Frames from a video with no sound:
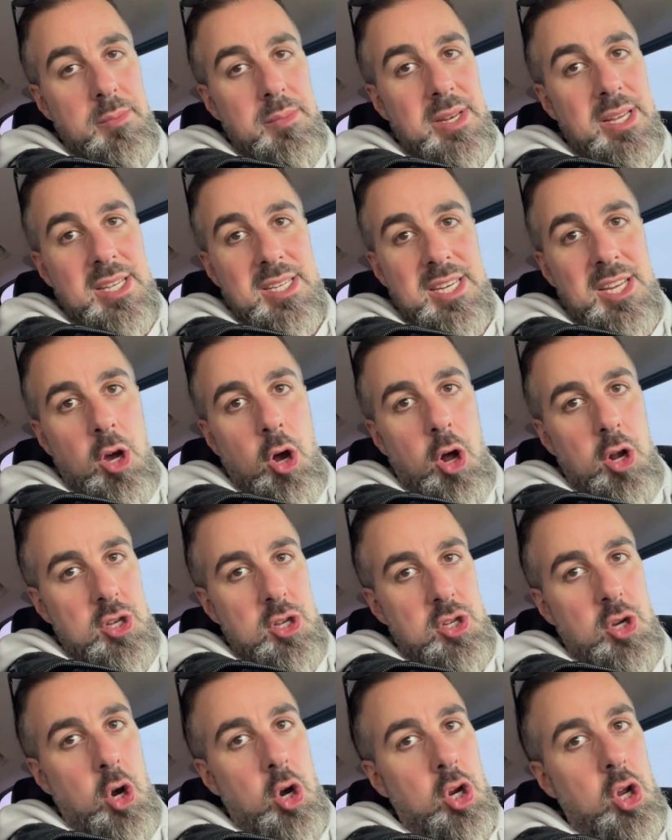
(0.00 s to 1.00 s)
Disney
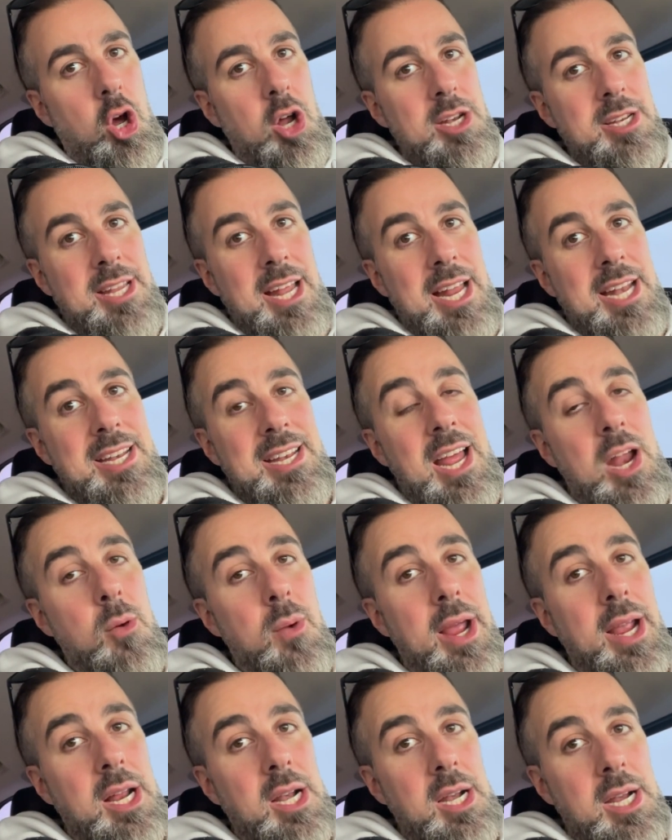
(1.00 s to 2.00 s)
Hotstar content
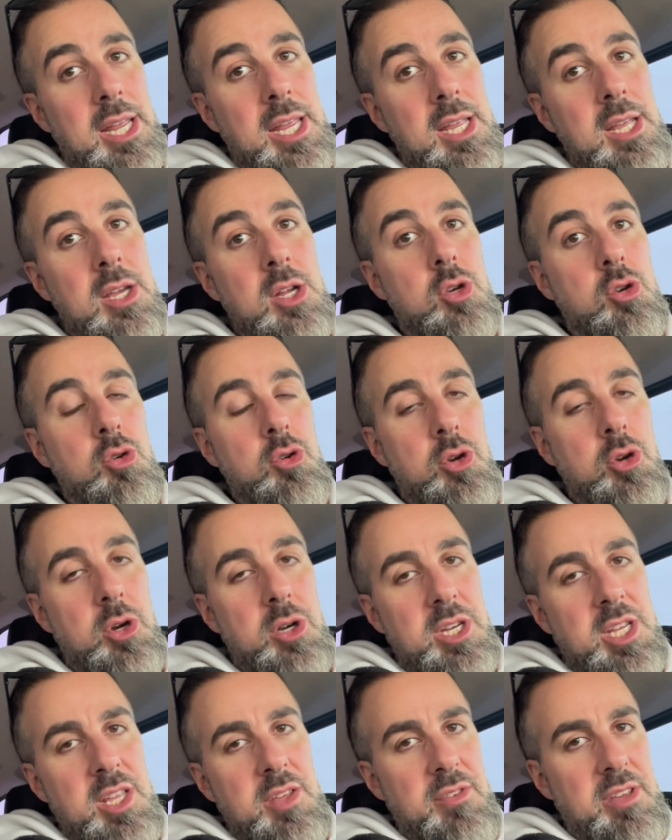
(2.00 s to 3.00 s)
directly to your
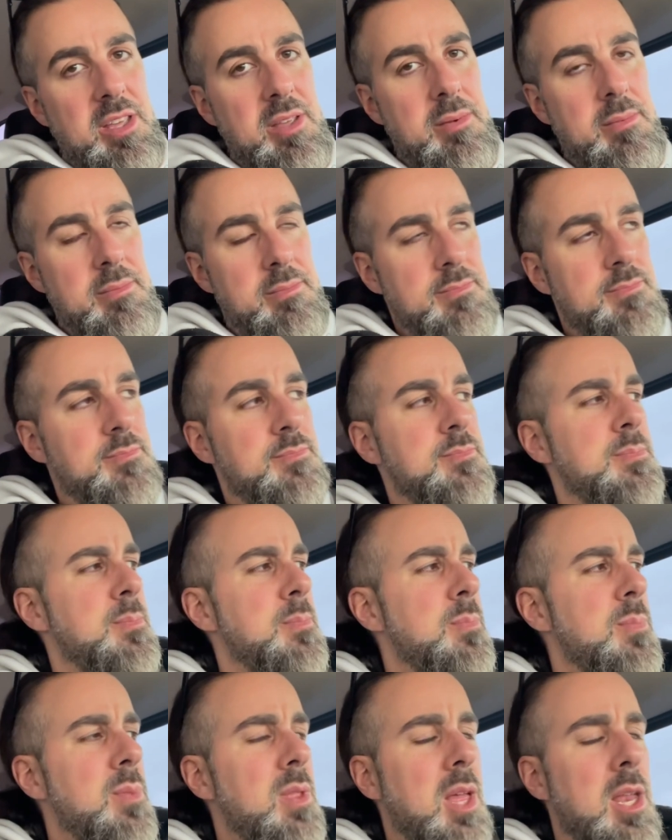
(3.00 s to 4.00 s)
TV.
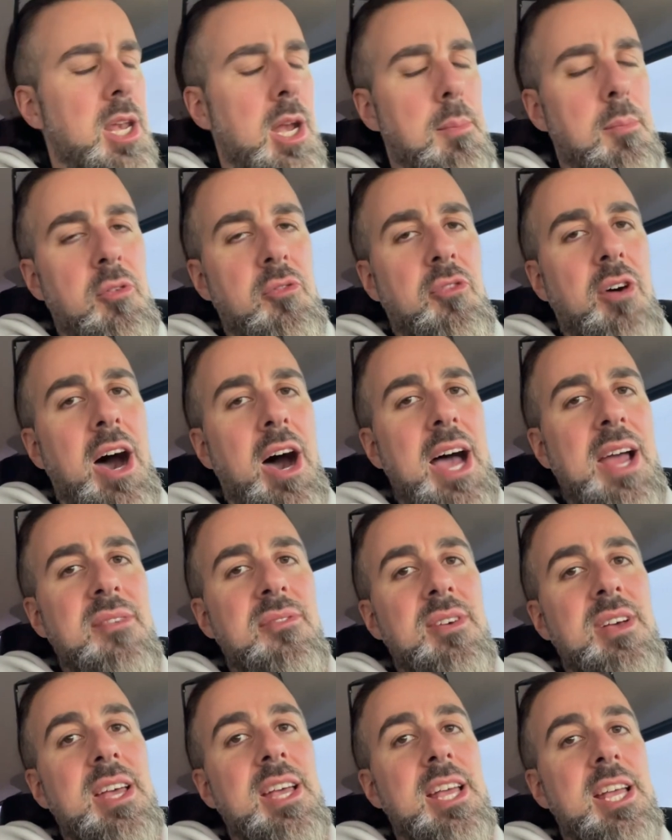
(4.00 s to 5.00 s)
Number
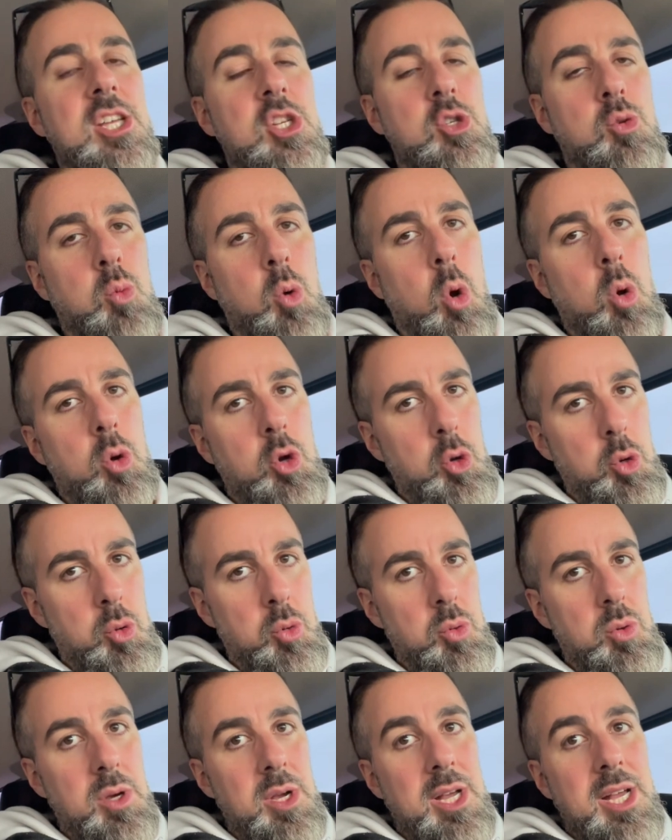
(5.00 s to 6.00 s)
5 is Roku.
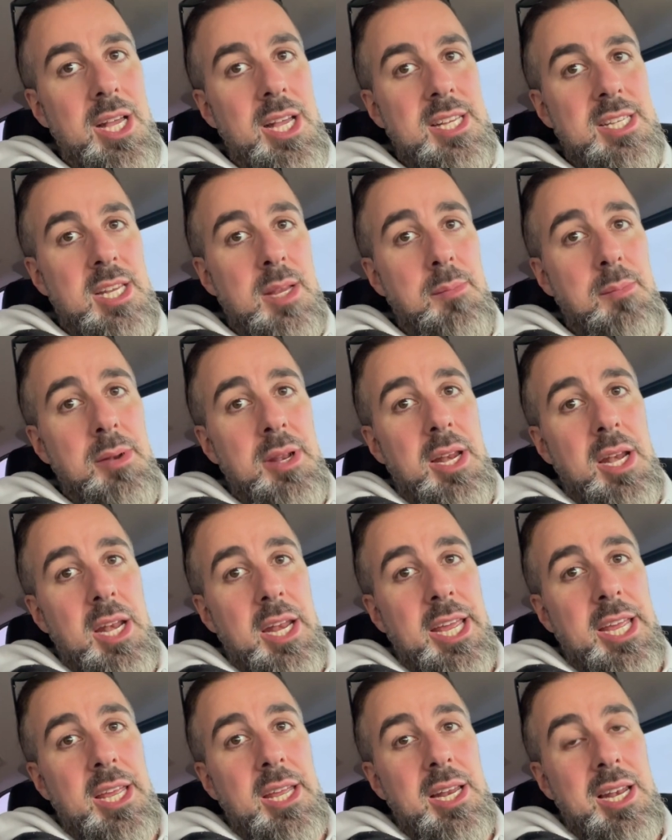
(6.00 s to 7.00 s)
Simply
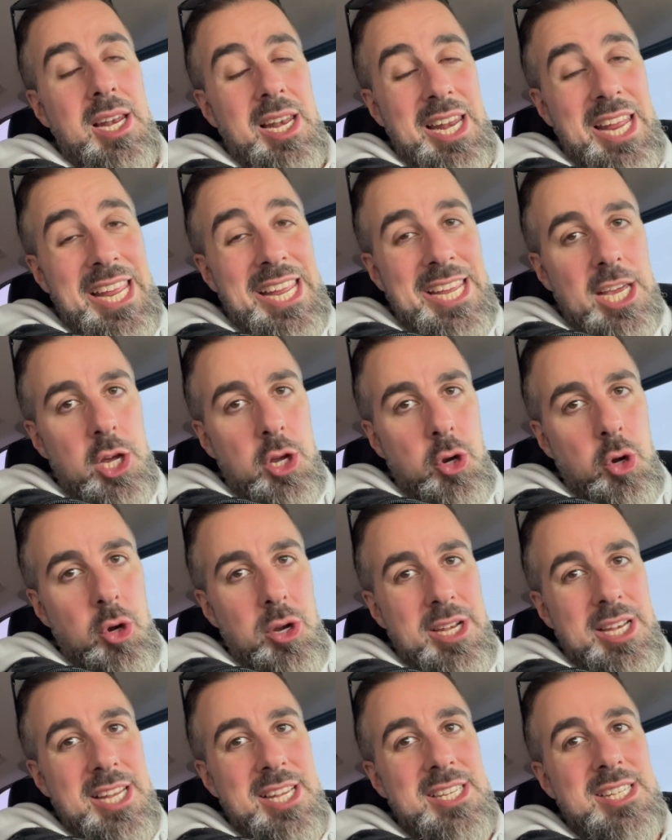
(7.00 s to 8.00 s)
link your
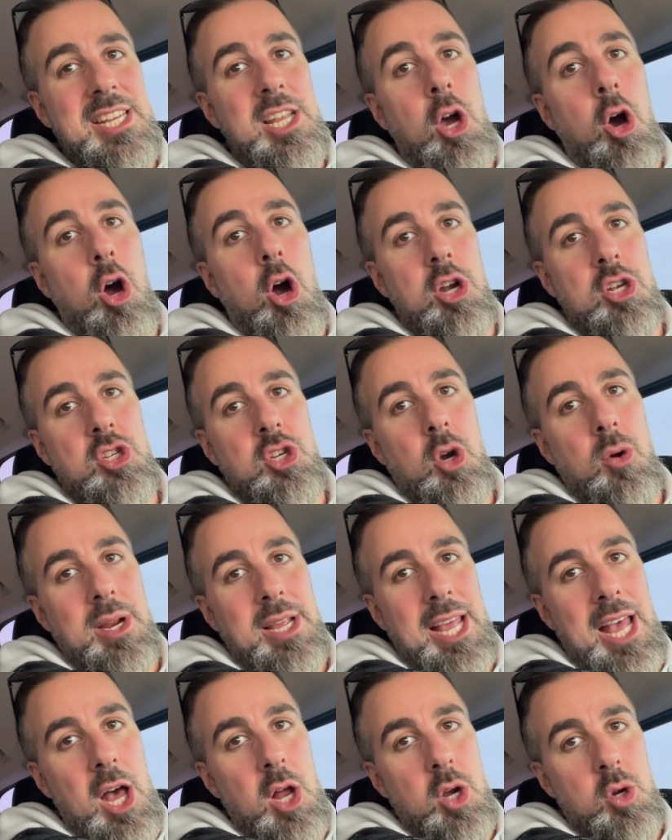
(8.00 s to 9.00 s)
Disney Hotstar
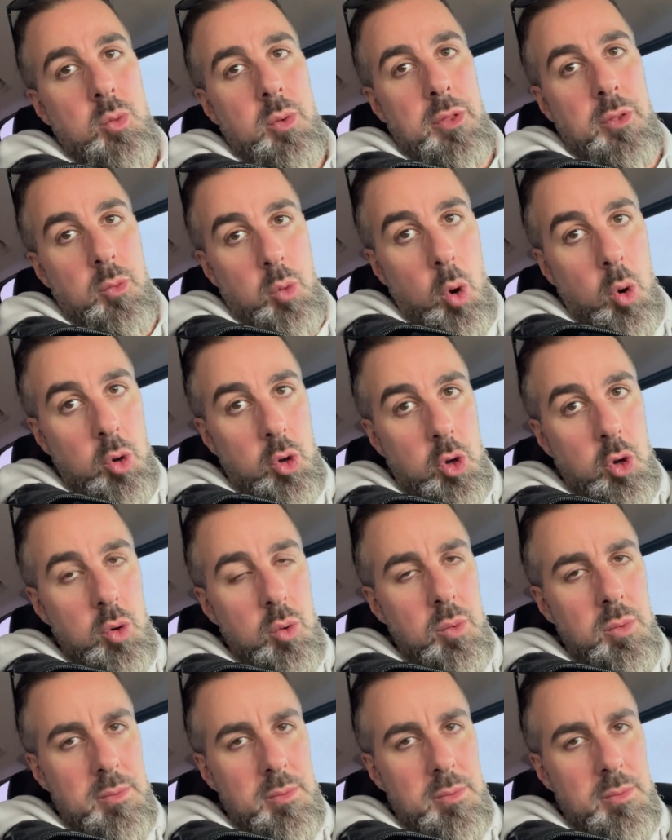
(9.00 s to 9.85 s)
account with Roku